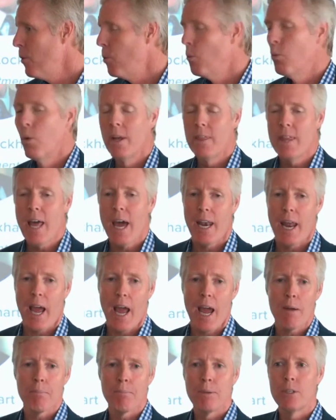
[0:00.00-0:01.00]
When that
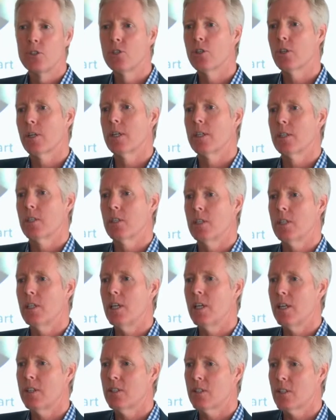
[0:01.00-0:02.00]
happens, you're going to
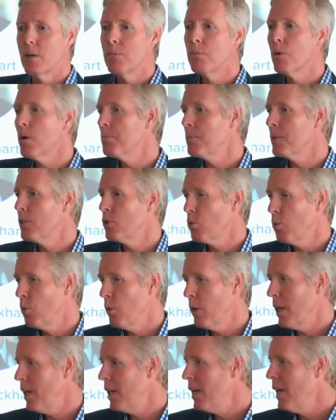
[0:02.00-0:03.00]
see somewhere
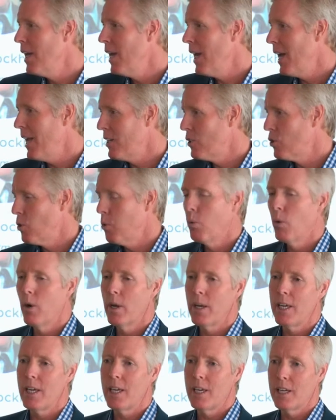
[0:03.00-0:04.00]
between a
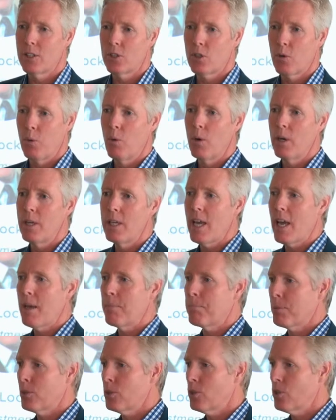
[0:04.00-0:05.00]
20 and a
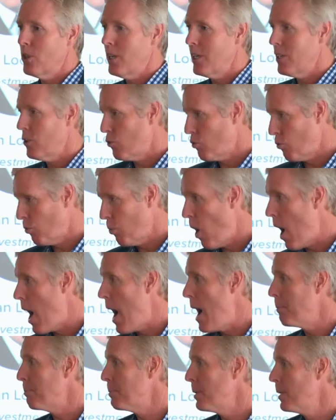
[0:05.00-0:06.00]
28%
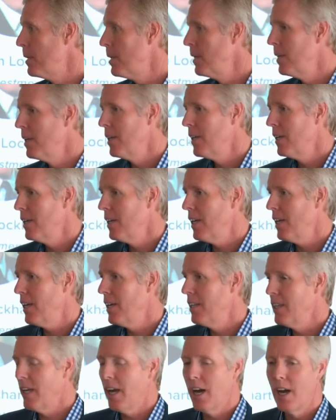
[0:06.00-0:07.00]
drop
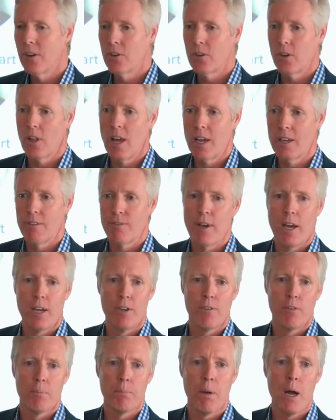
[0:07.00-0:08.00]
in the underlying
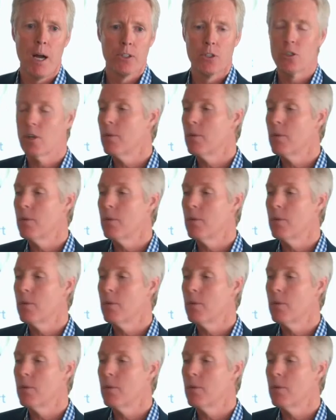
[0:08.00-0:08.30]
value of a bond.